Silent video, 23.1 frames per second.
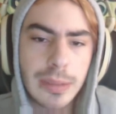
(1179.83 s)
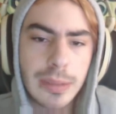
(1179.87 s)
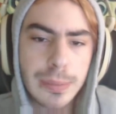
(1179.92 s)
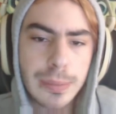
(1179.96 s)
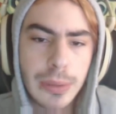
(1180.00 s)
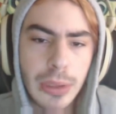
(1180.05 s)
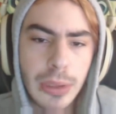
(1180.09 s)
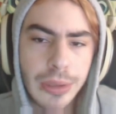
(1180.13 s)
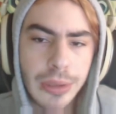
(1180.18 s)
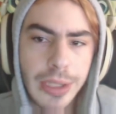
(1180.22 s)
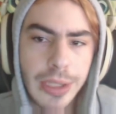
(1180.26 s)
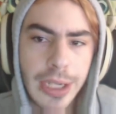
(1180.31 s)

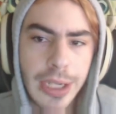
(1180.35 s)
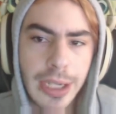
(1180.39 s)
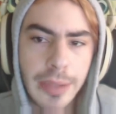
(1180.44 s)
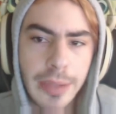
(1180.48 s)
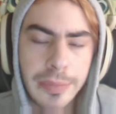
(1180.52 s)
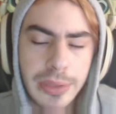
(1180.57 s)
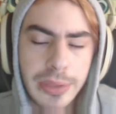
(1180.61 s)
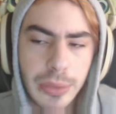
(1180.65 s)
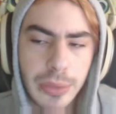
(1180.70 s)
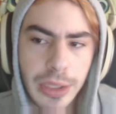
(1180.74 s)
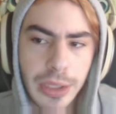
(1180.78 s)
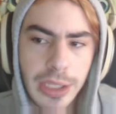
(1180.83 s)

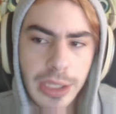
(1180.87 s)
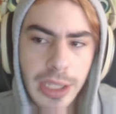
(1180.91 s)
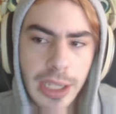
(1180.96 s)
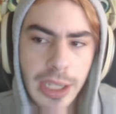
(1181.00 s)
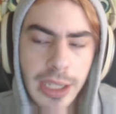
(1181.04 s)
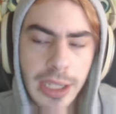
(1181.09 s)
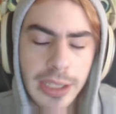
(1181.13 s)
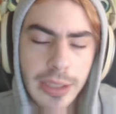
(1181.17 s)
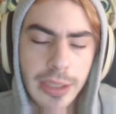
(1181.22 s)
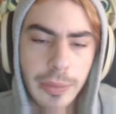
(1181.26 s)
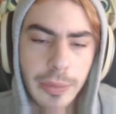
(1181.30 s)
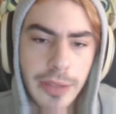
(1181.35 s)
programs or
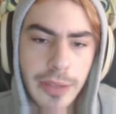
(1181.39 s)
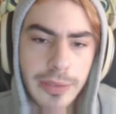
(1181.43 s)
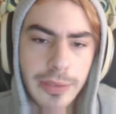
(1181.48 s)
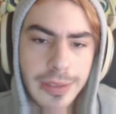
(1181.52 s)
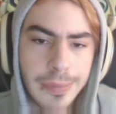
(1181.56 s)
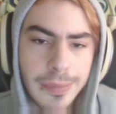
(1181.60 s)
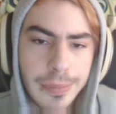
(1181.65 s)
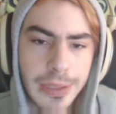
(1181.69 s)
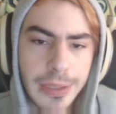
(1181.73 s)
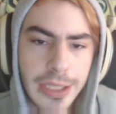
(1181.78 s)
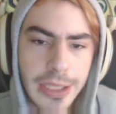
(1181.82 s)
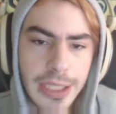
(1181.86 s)
whatnot that we have in
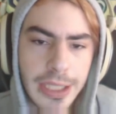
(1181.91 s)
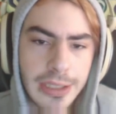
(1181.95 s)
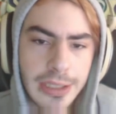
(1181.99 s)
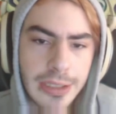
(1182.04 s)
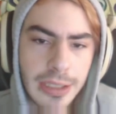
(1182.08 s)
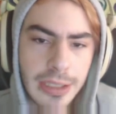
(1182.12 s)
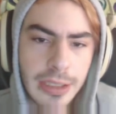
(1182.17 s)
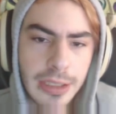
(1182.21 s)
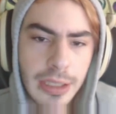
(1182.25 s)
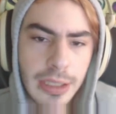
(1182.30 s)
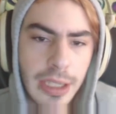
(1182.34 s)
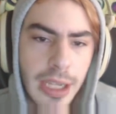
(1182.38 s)
place,
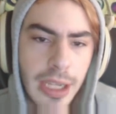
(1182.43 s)
and